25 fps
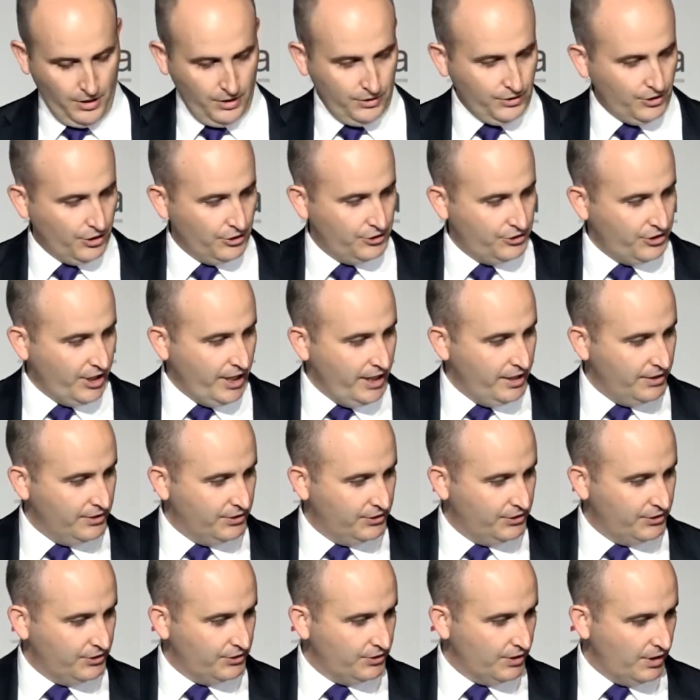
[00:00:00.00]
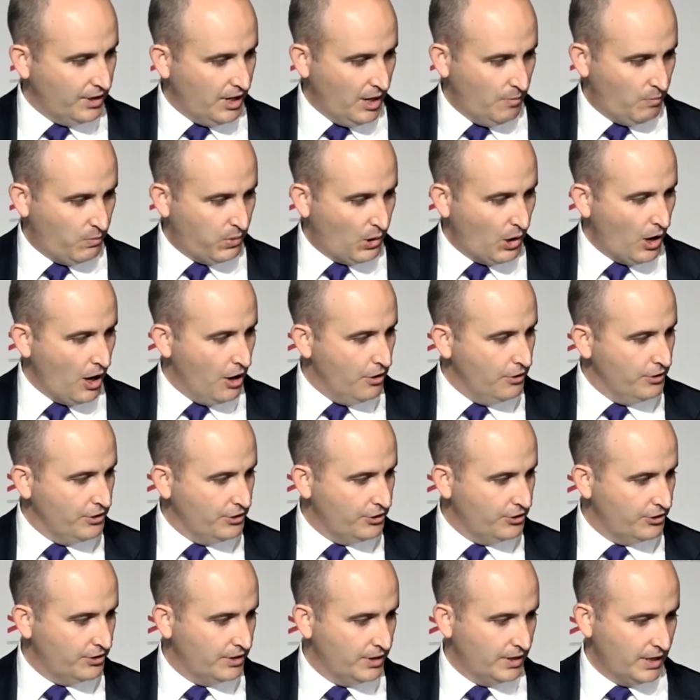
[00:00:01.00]
So CEDA's
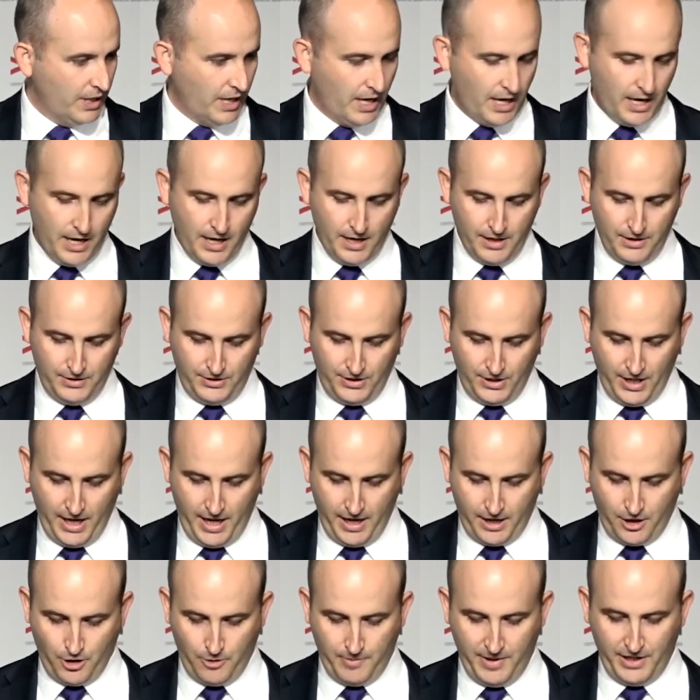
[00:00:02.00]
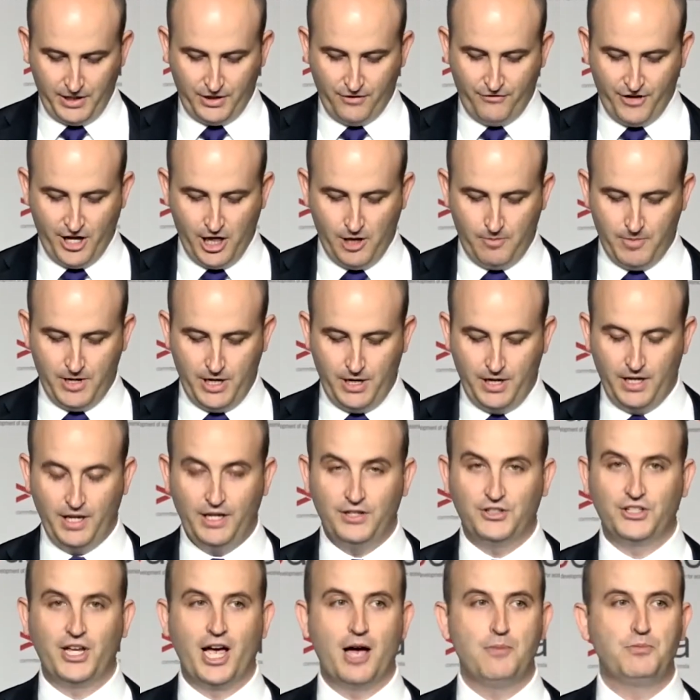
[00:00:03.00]
approach to economic development
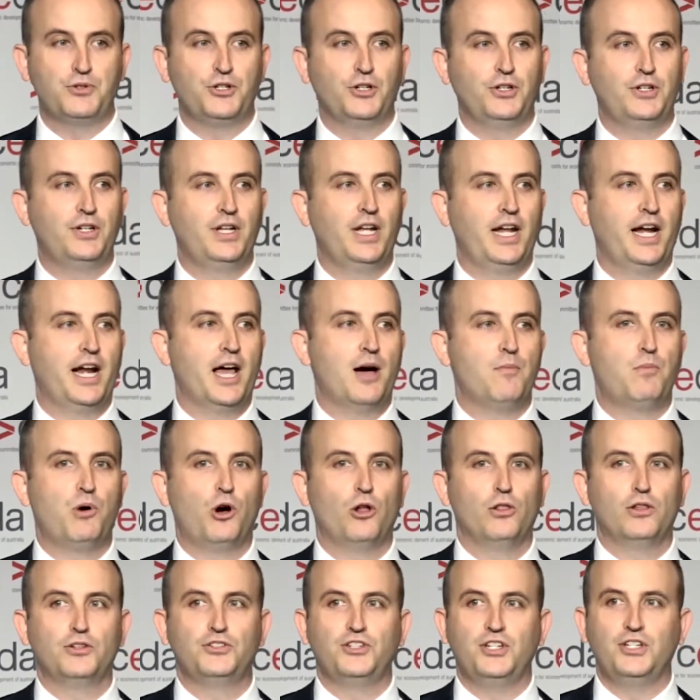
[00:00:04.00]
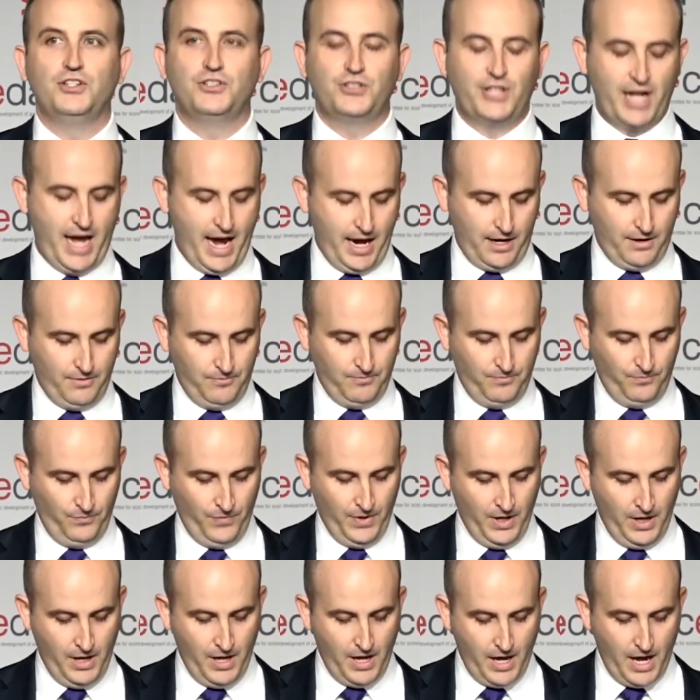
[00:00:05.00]
is captured in our policy stack.
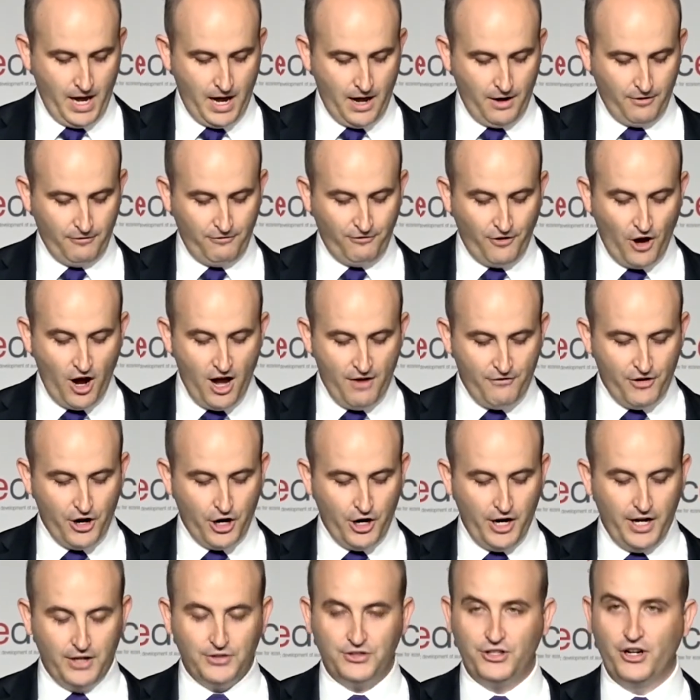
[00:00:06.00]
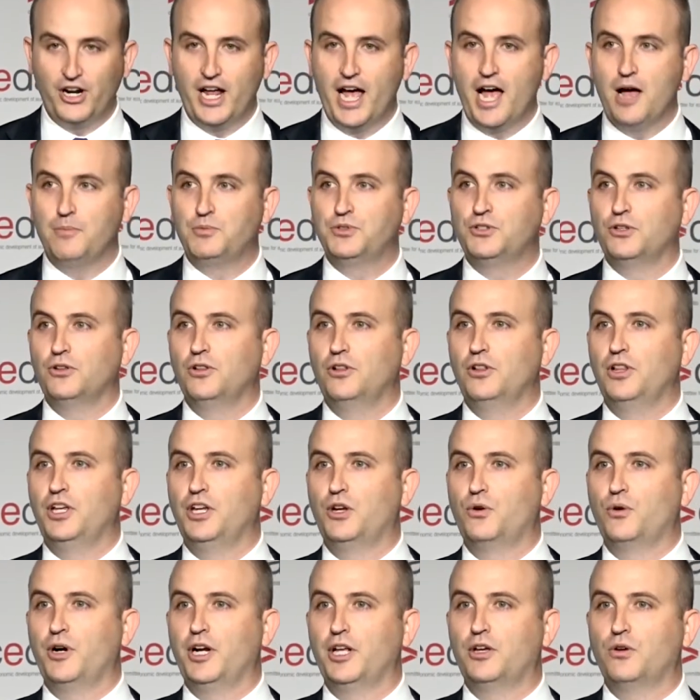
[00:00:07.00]
Five areas that are absolutely
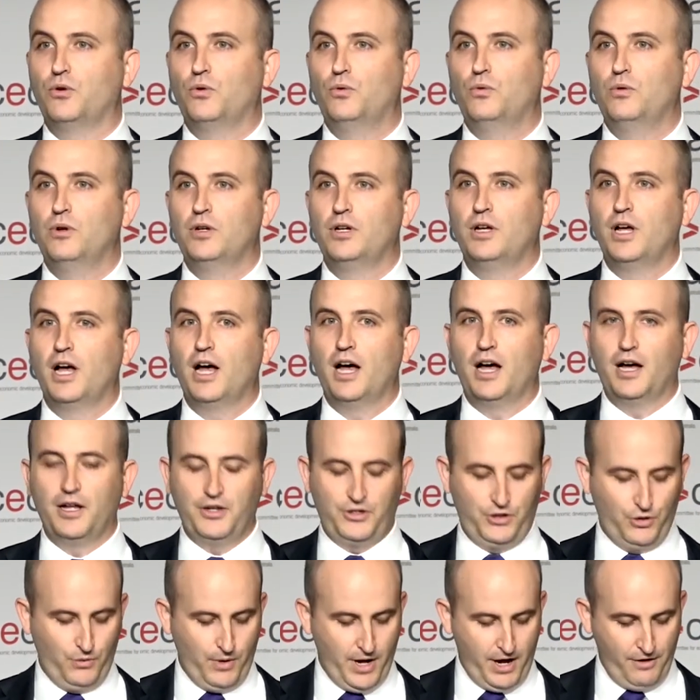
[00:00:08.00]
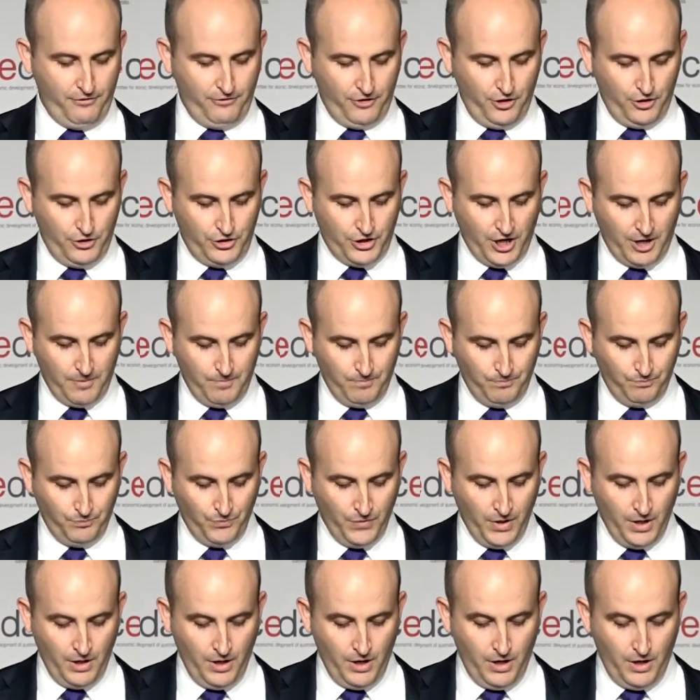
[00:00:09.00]
critical to our future.
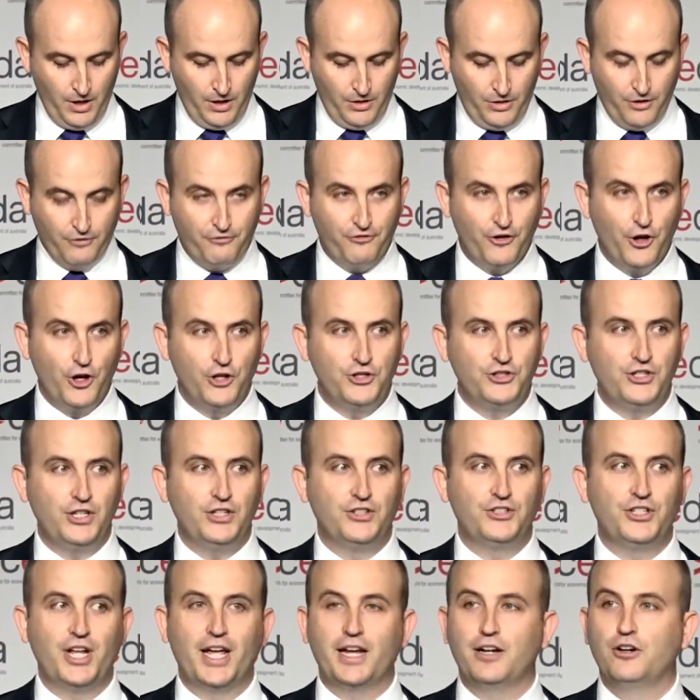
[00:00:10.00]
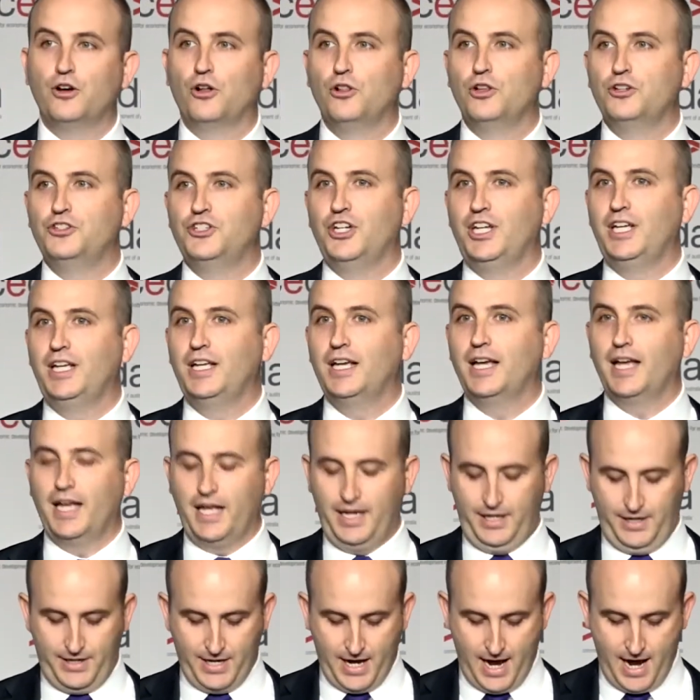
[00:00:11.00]
The first is technology
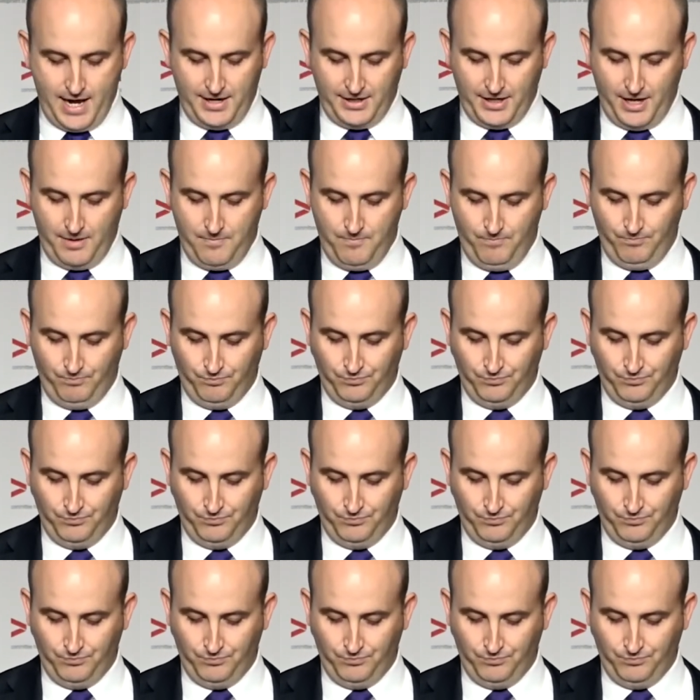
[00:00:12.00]
and data.